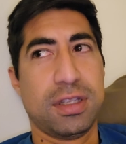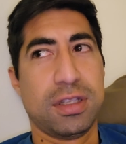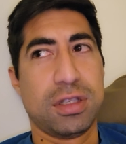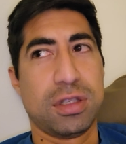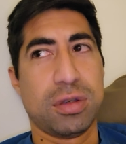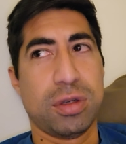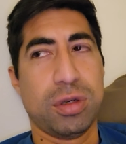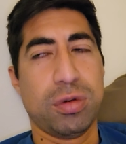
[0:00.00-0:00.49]

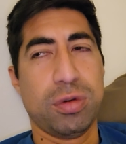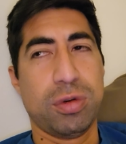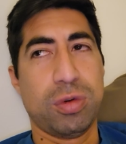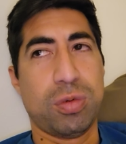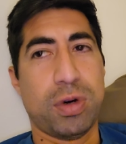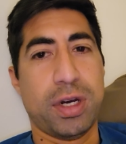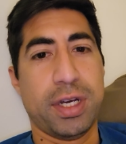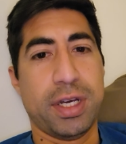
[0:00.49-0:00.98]
So I don't know
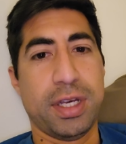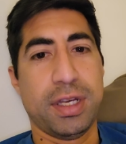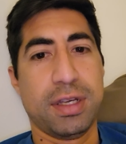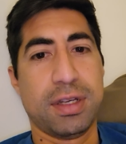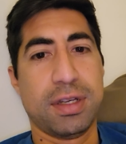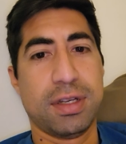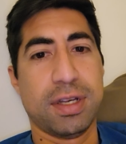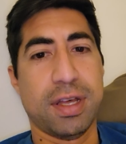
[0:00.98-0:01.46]
why
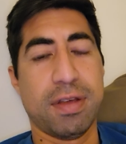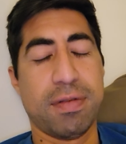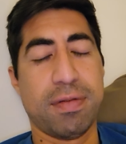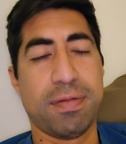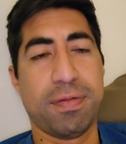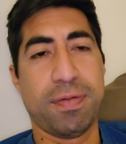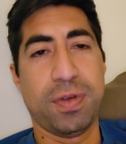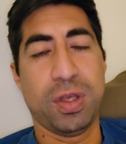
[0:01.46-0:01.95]
I
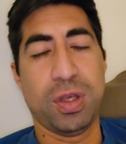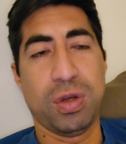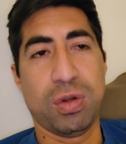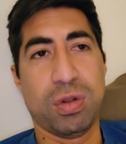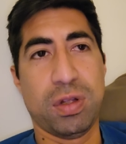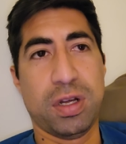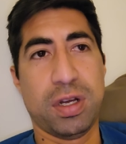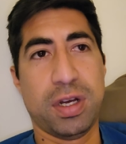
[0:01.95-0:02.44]

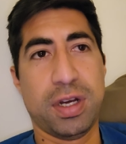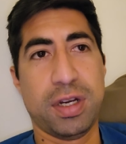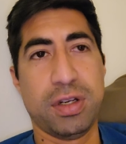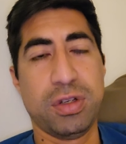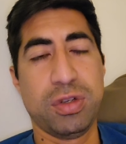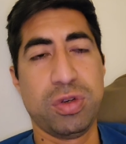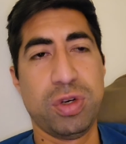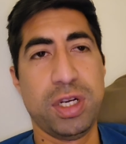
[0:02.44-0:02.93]
feel
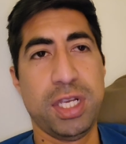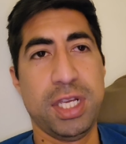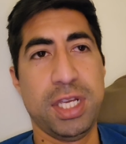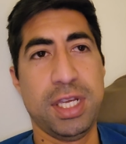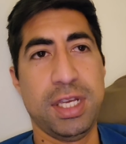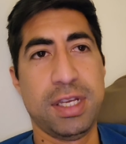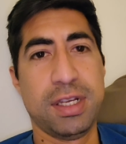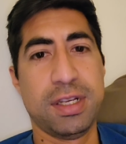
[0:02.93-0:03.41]

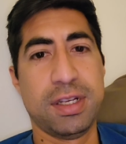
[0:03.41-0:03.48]
hungry.